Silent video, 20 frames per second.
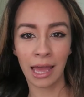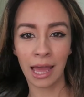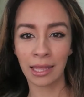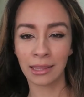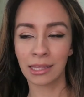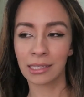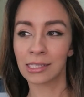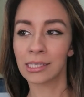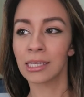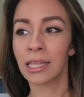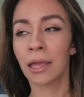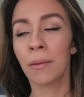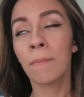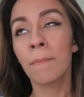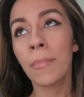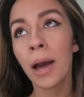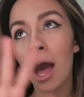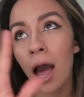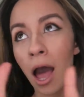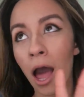that that say like
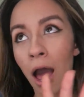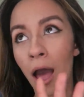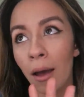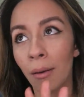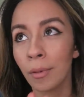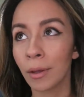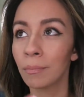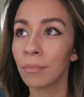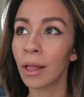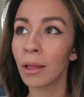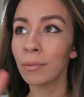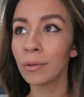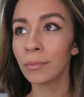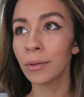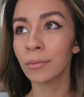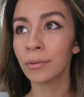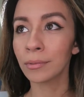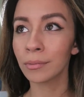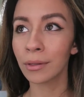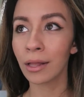mom and blah, blah,
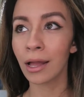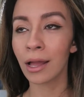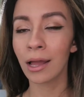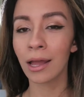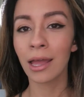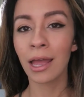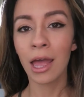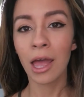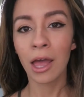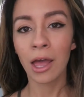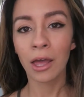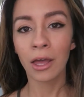blah, blah, blah.